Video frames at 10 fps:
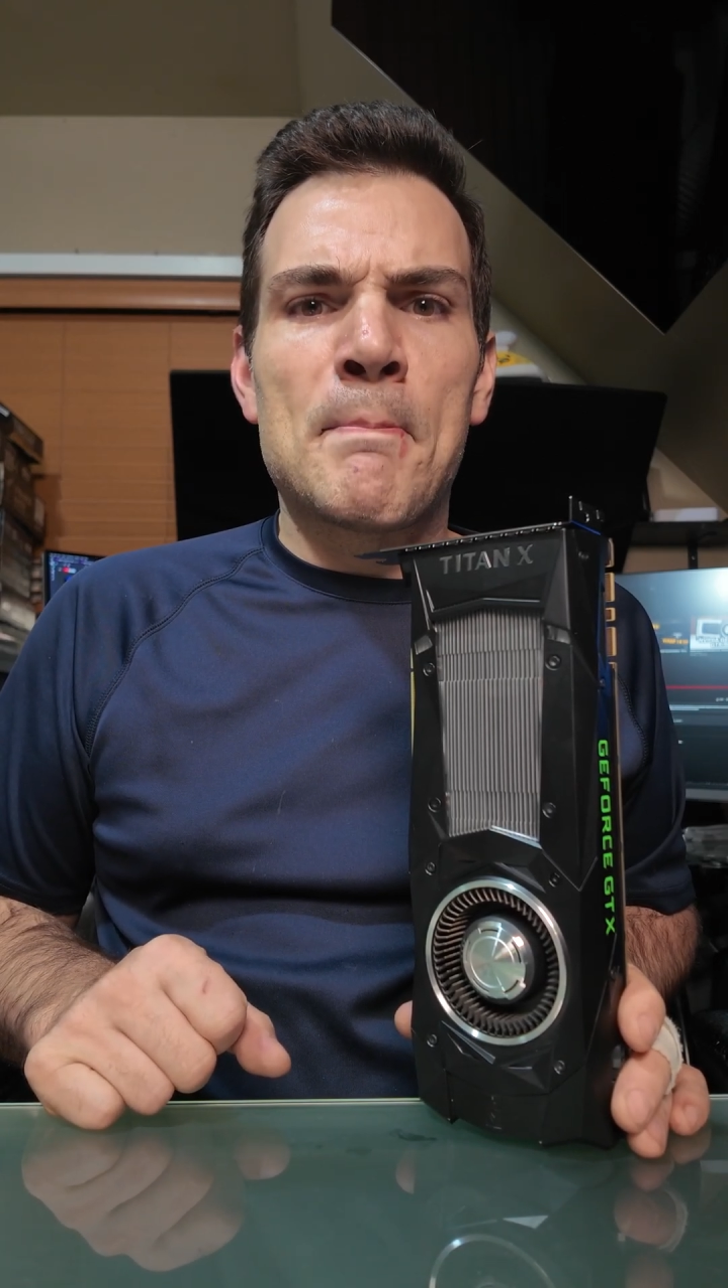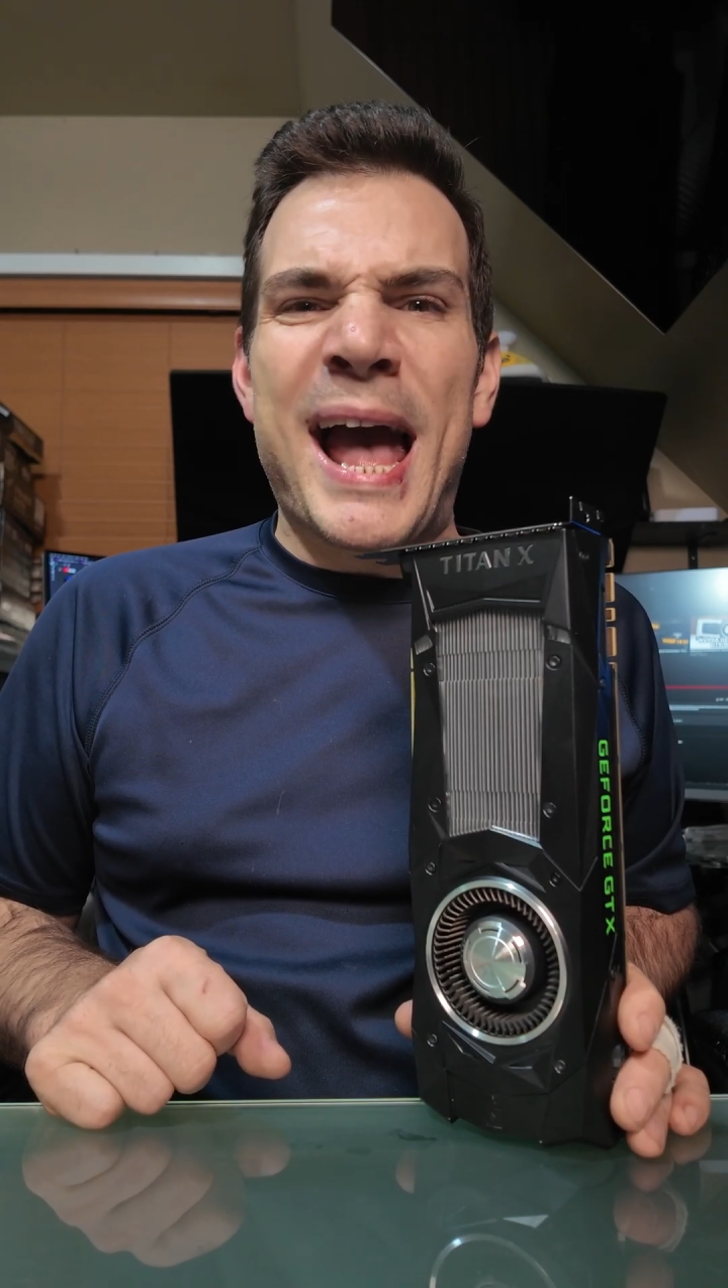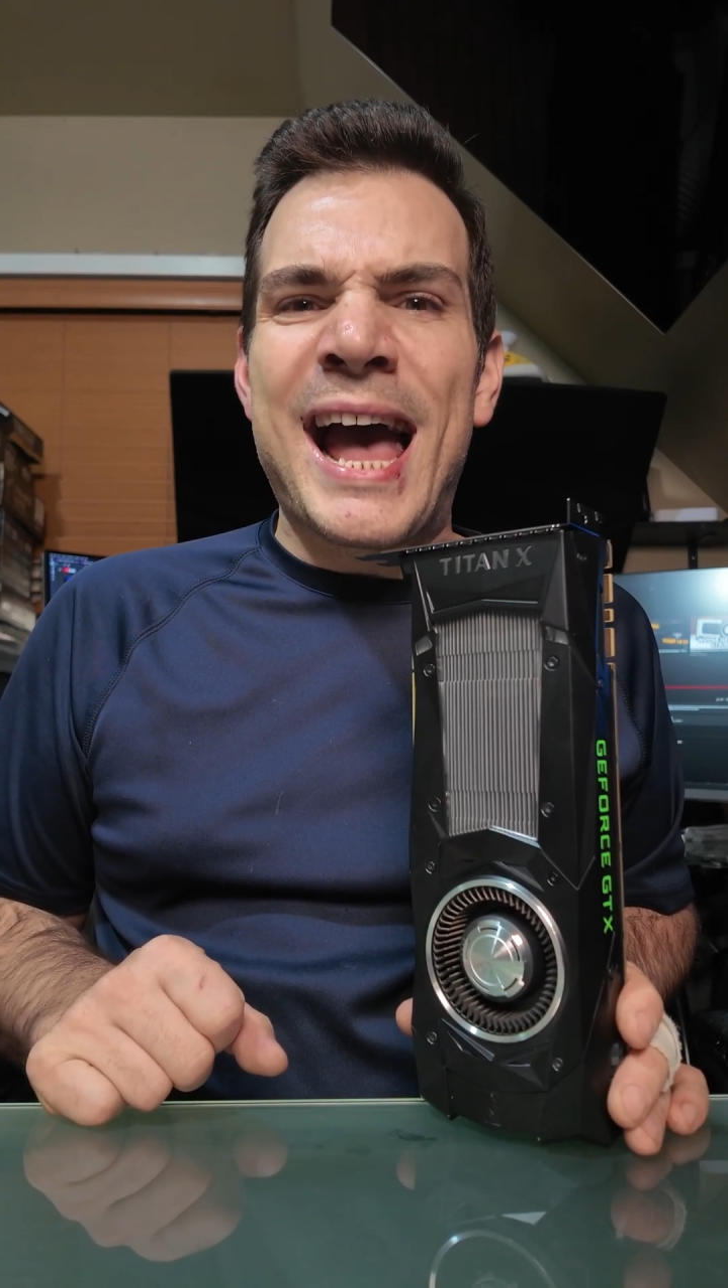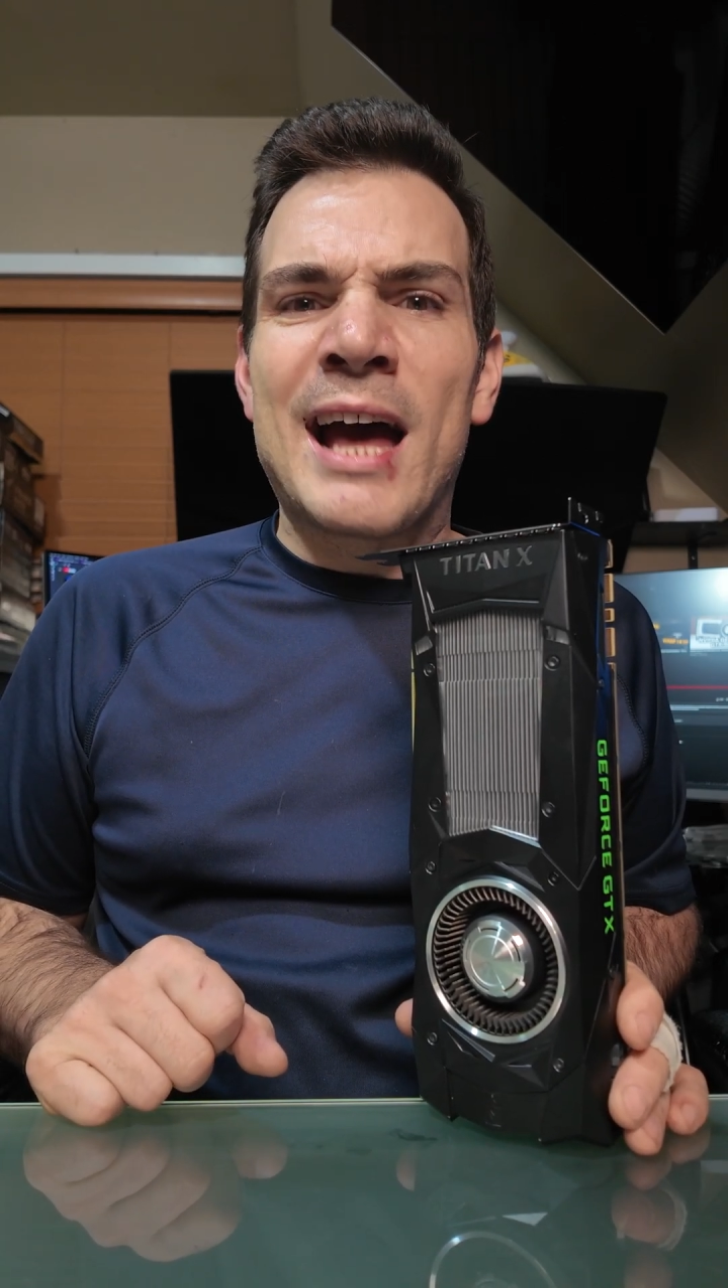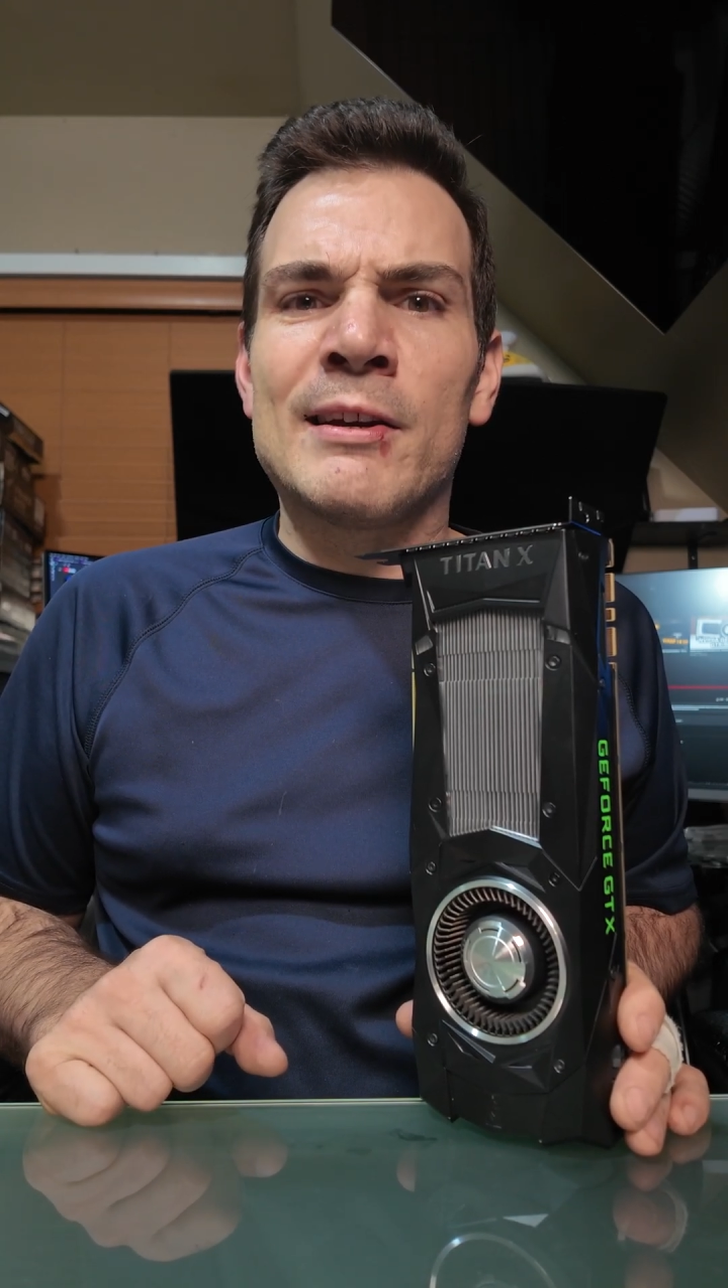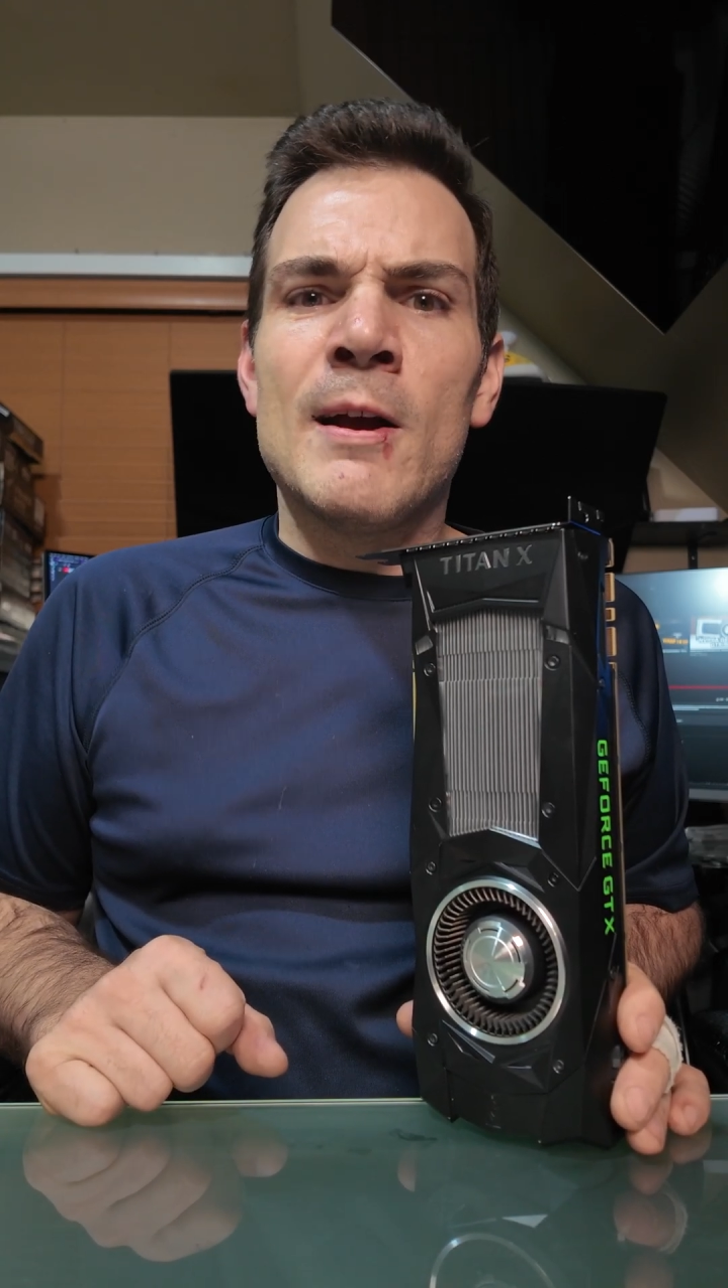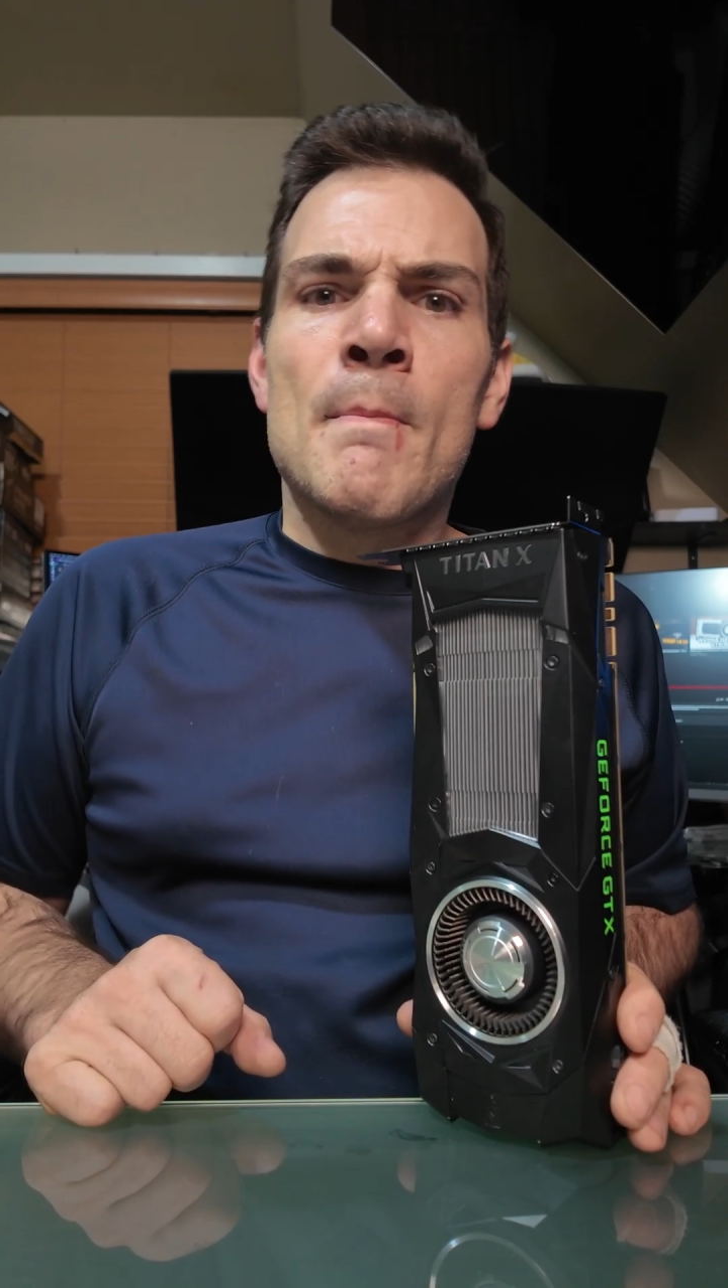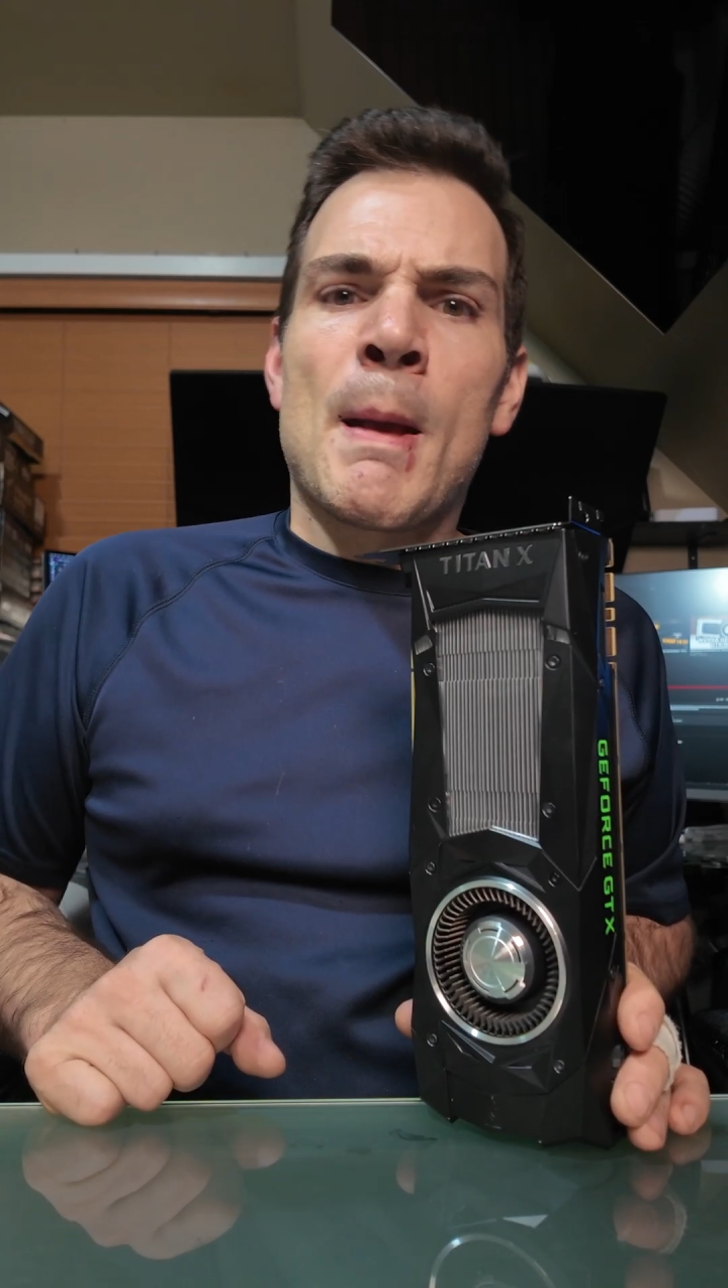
bad